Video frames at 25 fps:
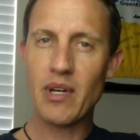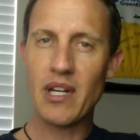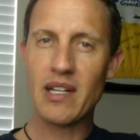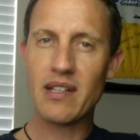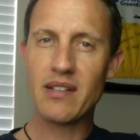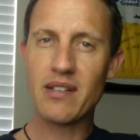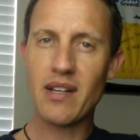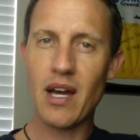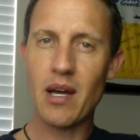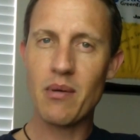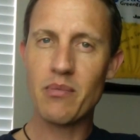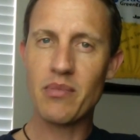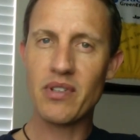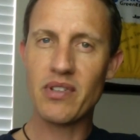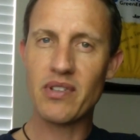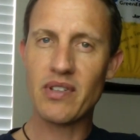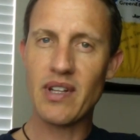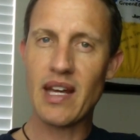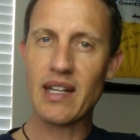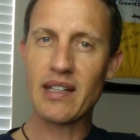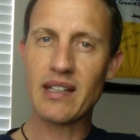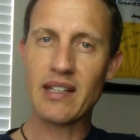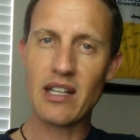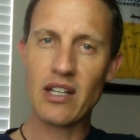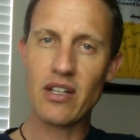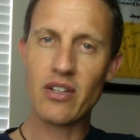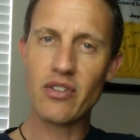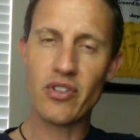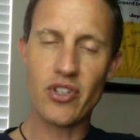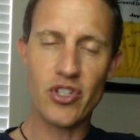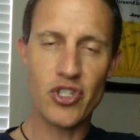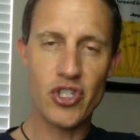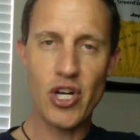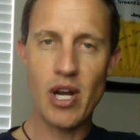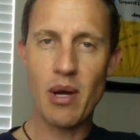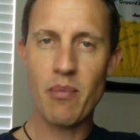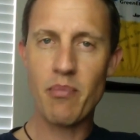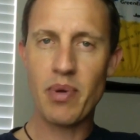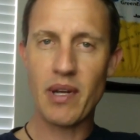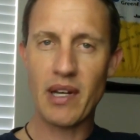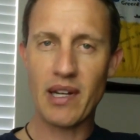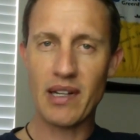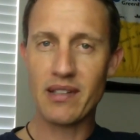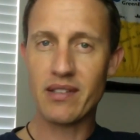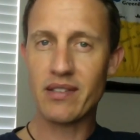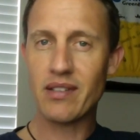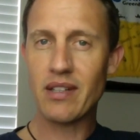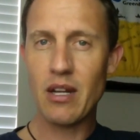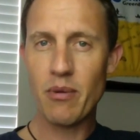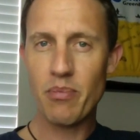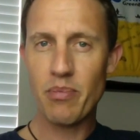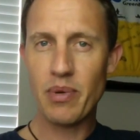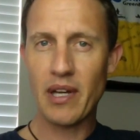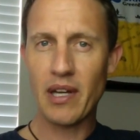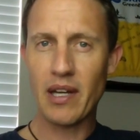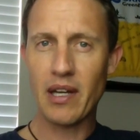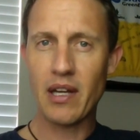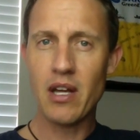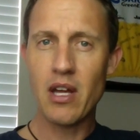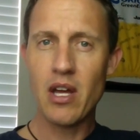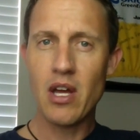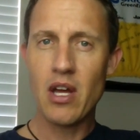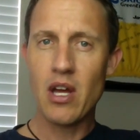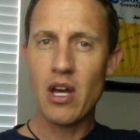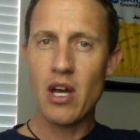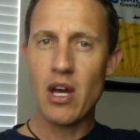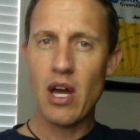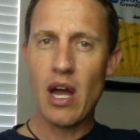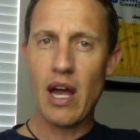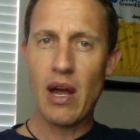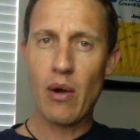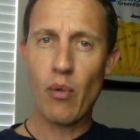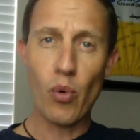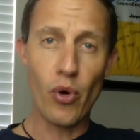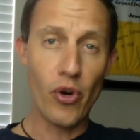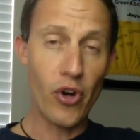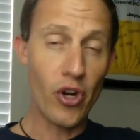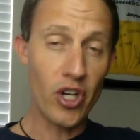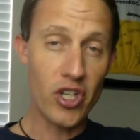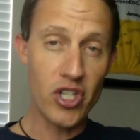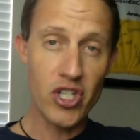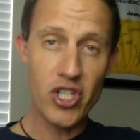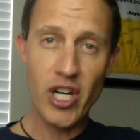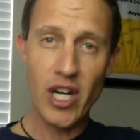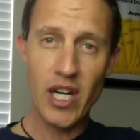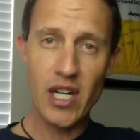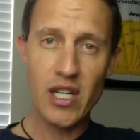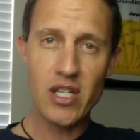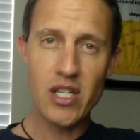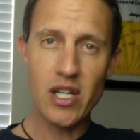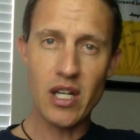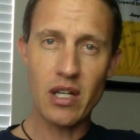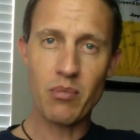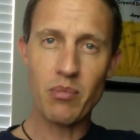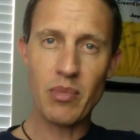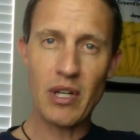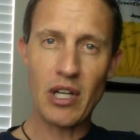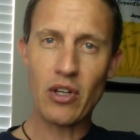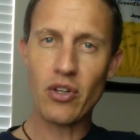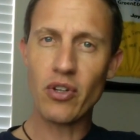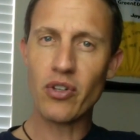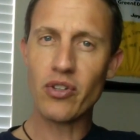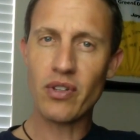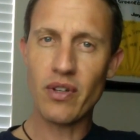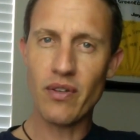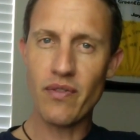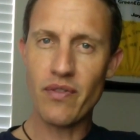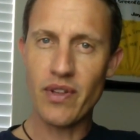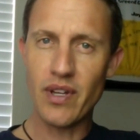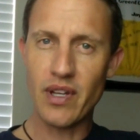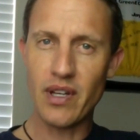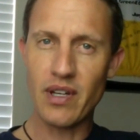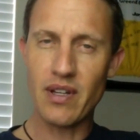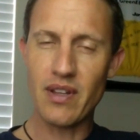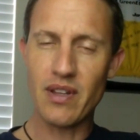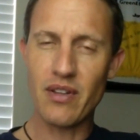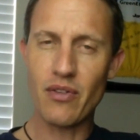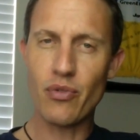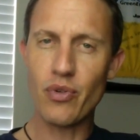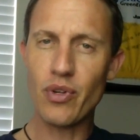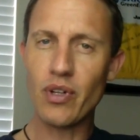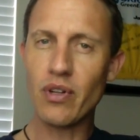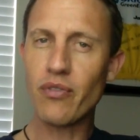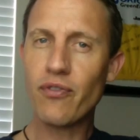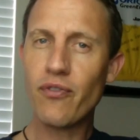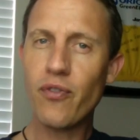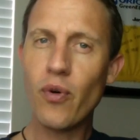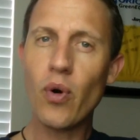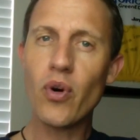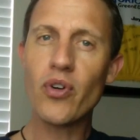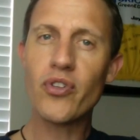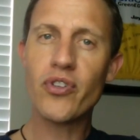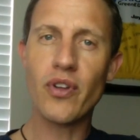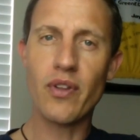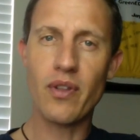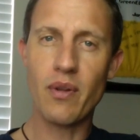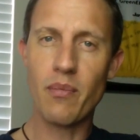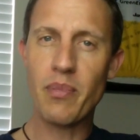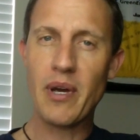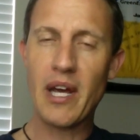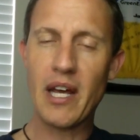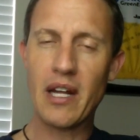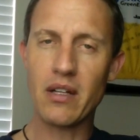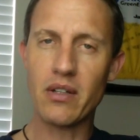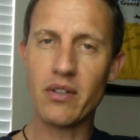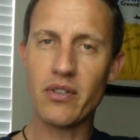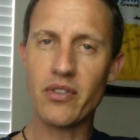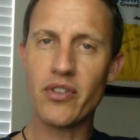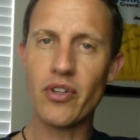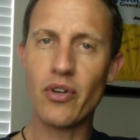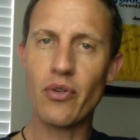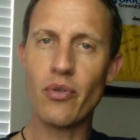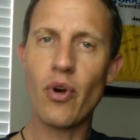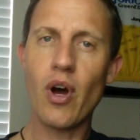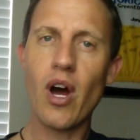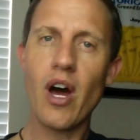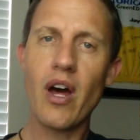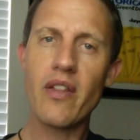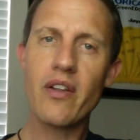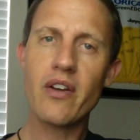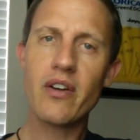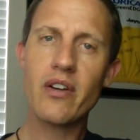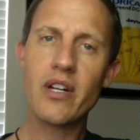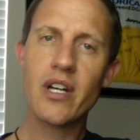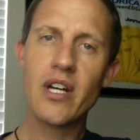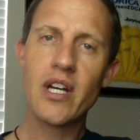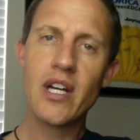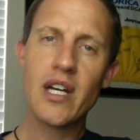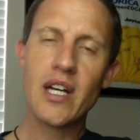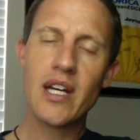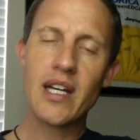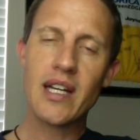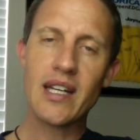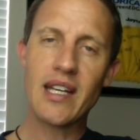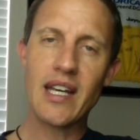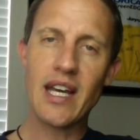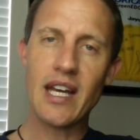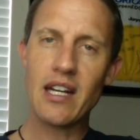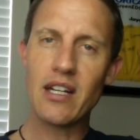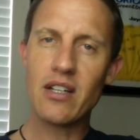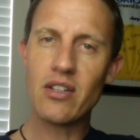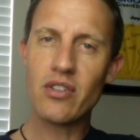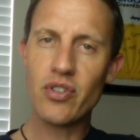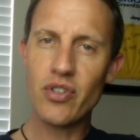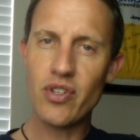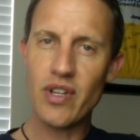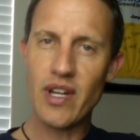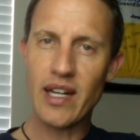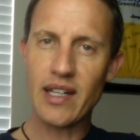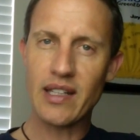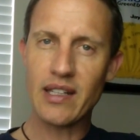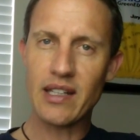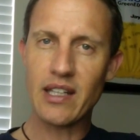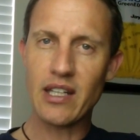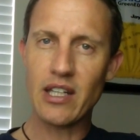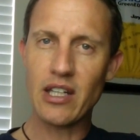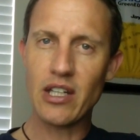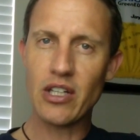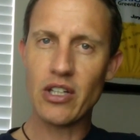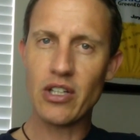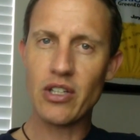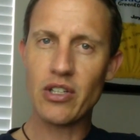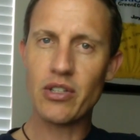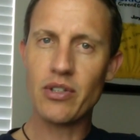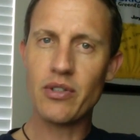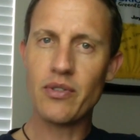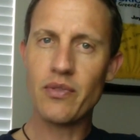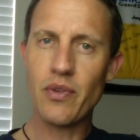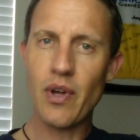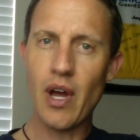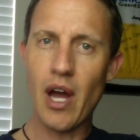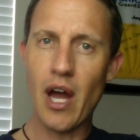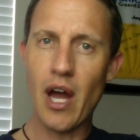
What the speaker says: many times is that gears are jumping and slipping or not changing because of the real force on the pedals. So rather get into that gear